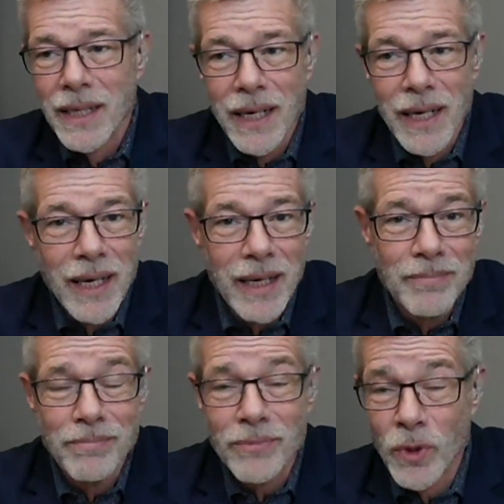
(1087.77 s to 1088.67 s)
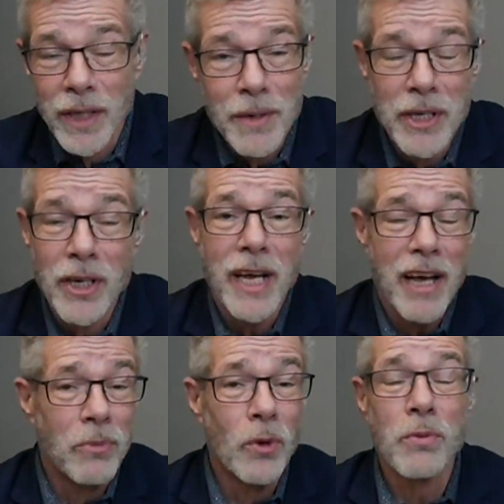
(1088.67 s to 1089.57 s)
Well, they may not
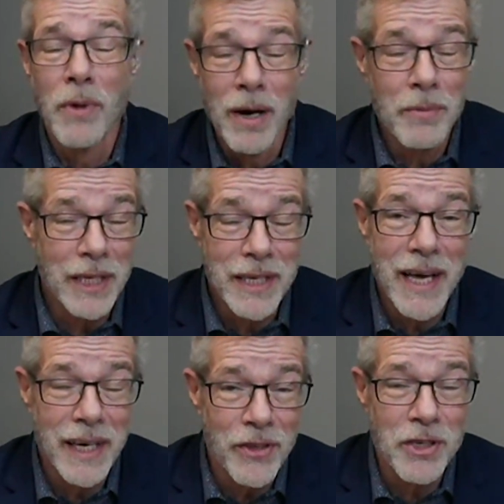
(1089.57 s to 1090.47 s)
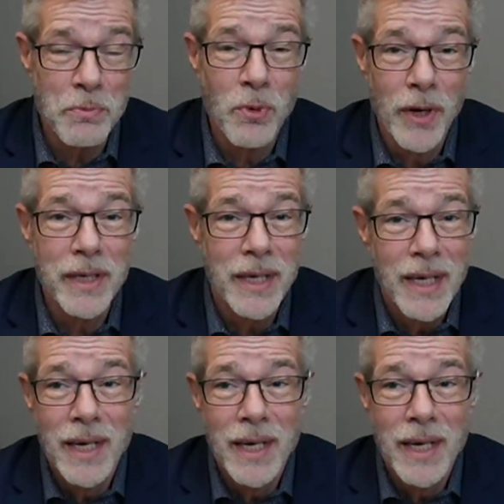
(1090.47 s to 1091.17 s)
have both mom and a dad at this point,